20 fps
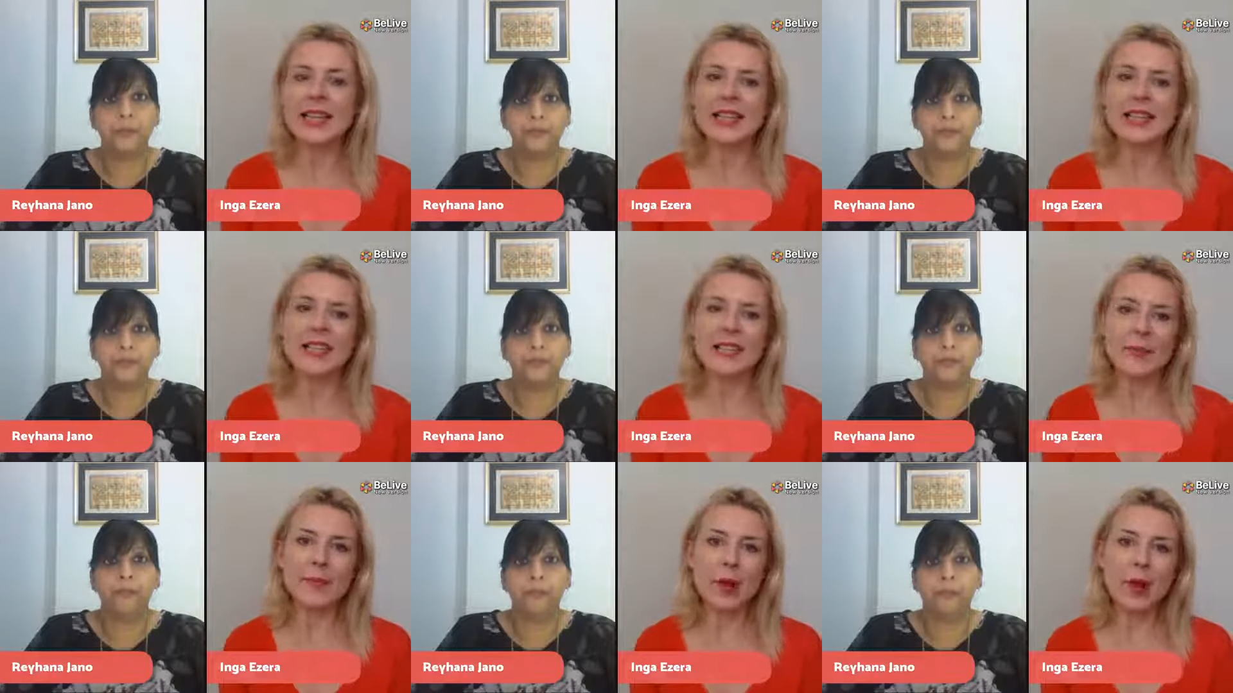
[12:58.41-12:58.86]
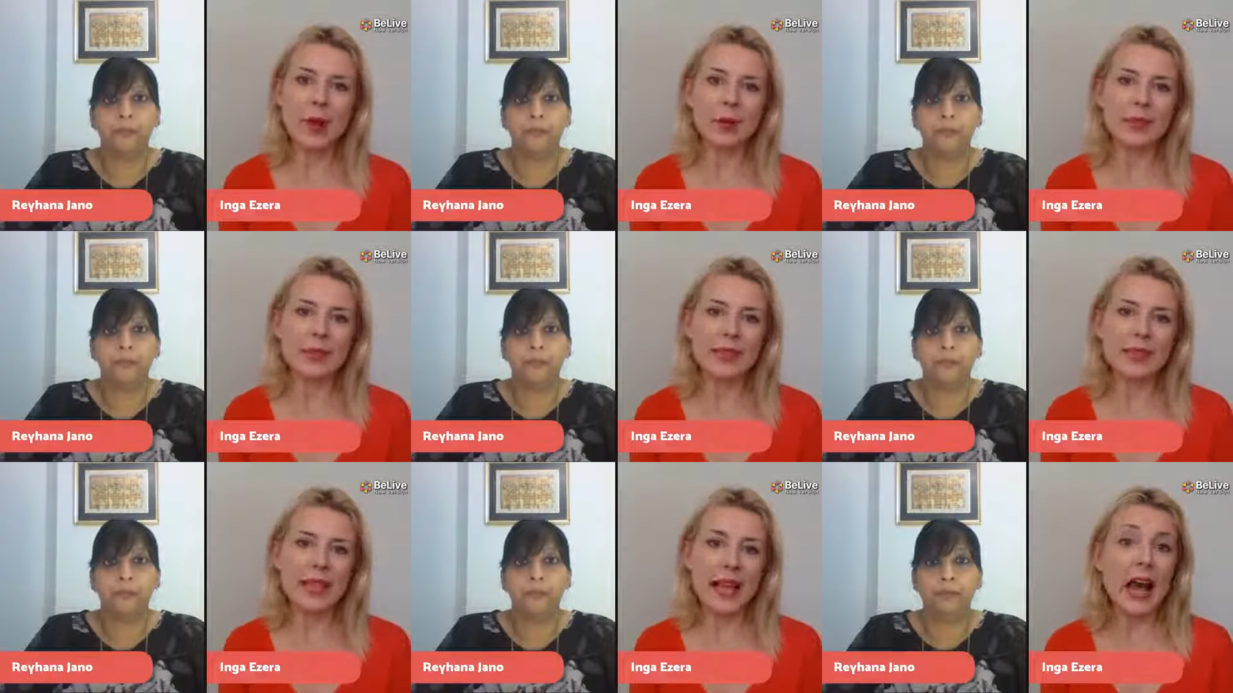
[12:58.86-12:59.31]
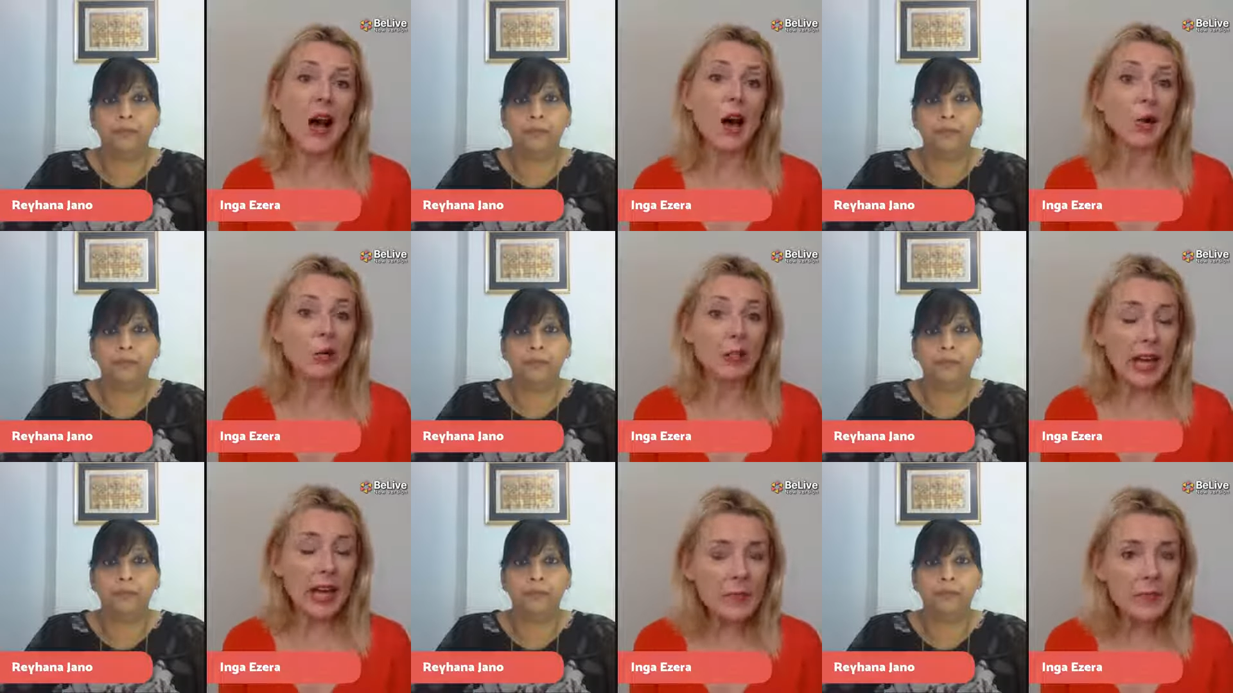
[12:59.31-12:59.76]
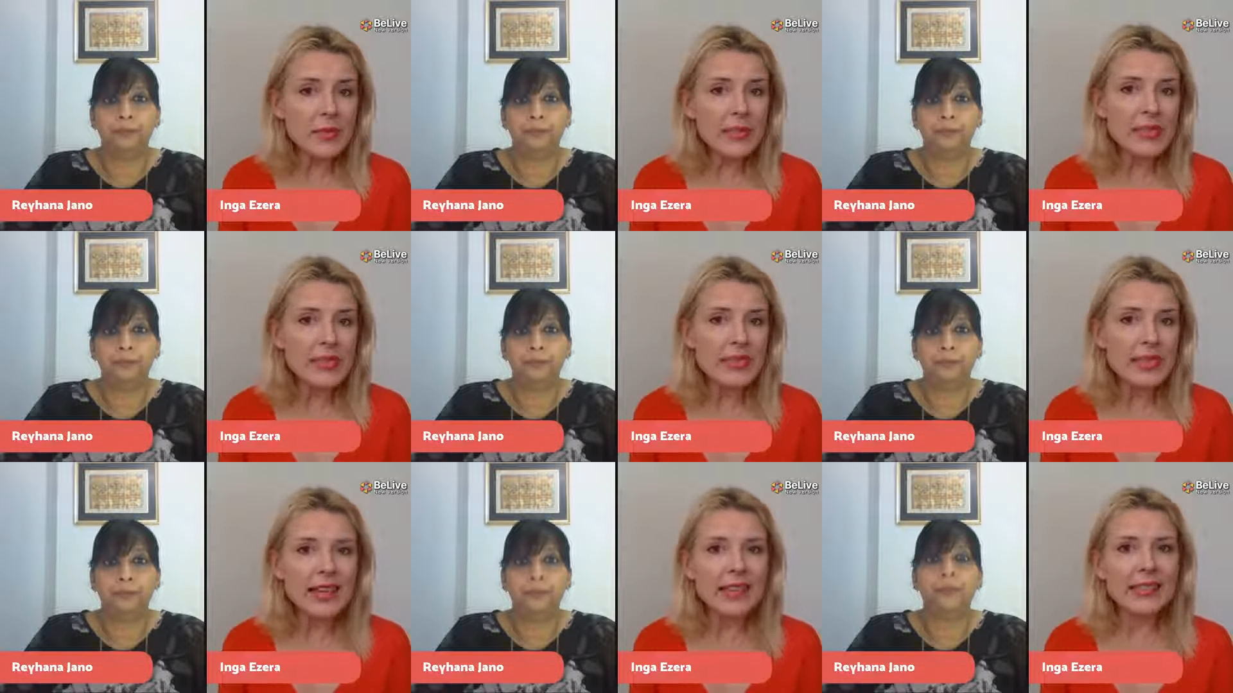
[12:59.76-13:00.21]
Speaker 1: It's about the
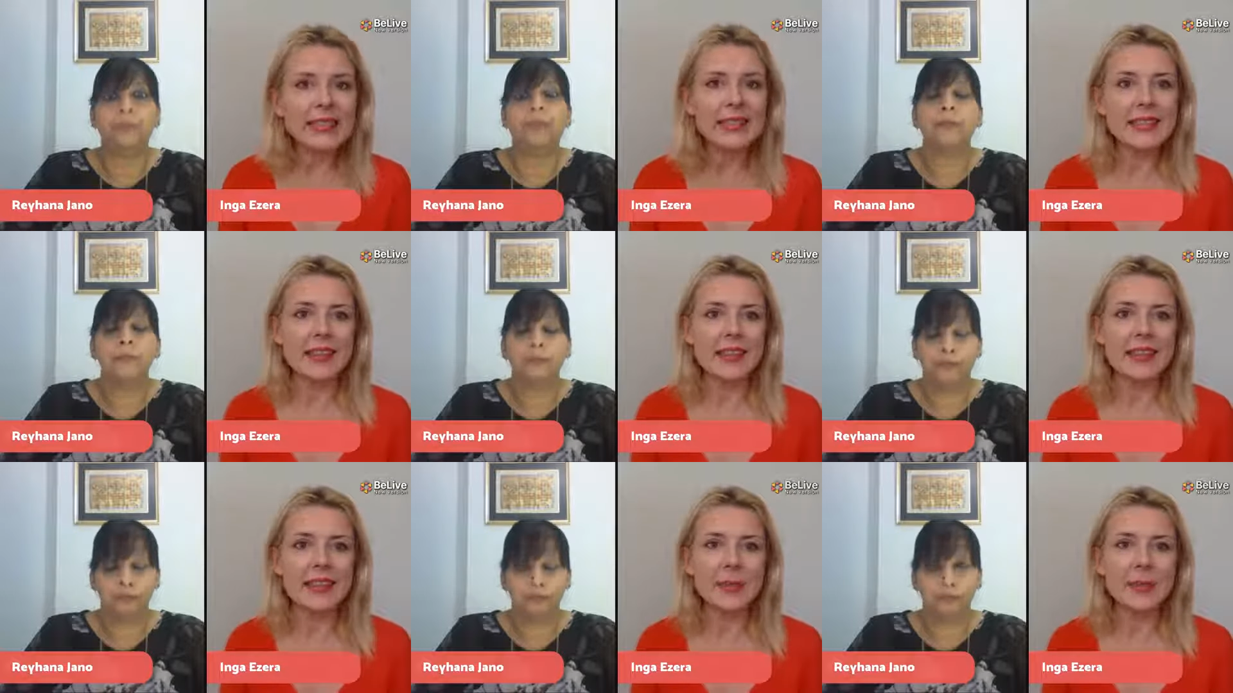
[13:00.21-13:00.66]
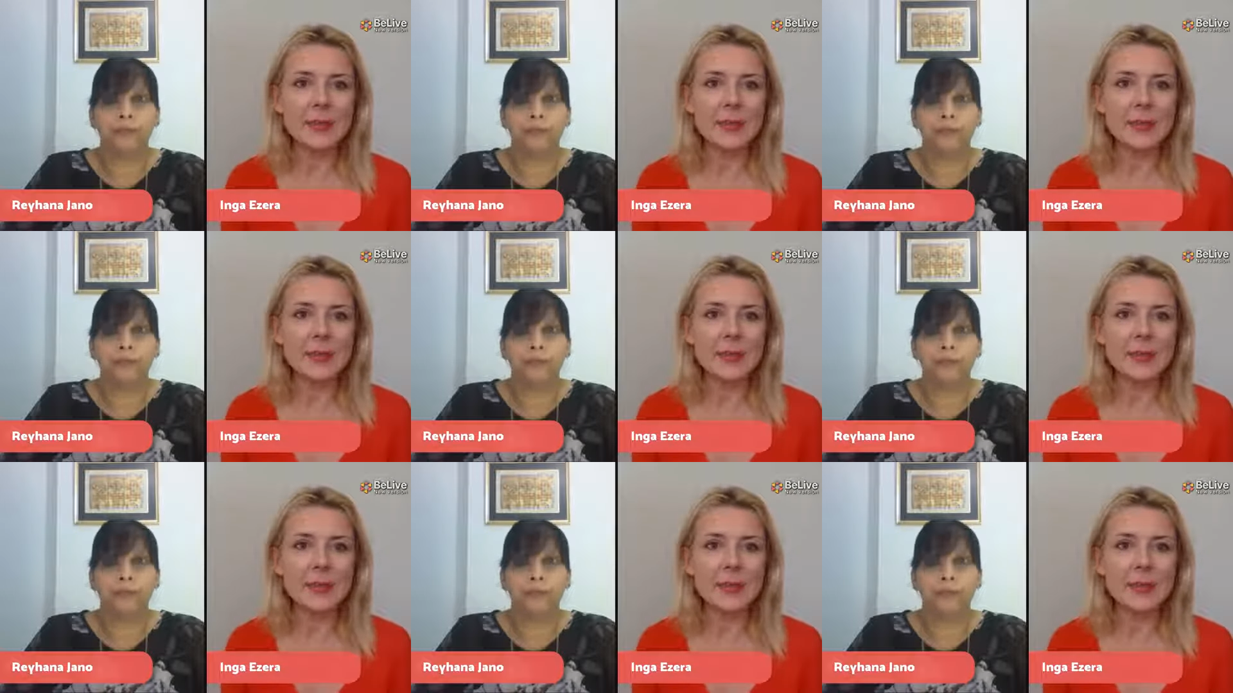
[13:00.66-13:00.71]
outcomes that uh,